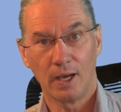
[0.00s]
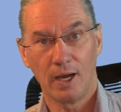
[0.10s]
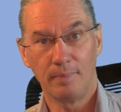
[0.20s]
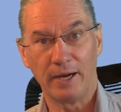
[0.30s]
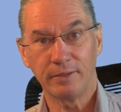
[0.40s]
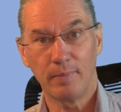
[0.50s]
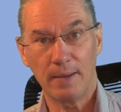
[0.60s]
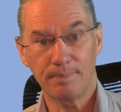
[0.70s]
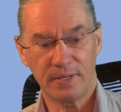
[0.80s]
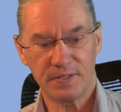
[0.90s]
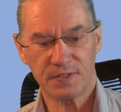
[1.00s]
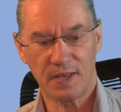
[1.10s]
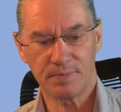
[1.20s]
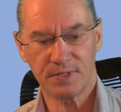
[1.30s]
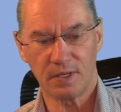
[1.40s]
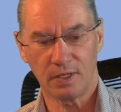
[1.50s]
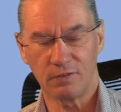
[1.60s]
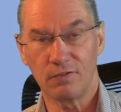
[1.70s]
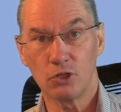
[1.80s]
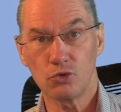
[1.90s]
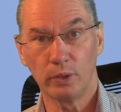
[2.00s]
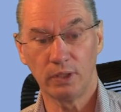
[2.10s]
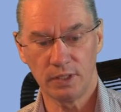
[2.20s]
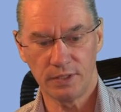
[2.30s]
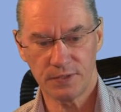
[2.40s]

A mind map is something visual,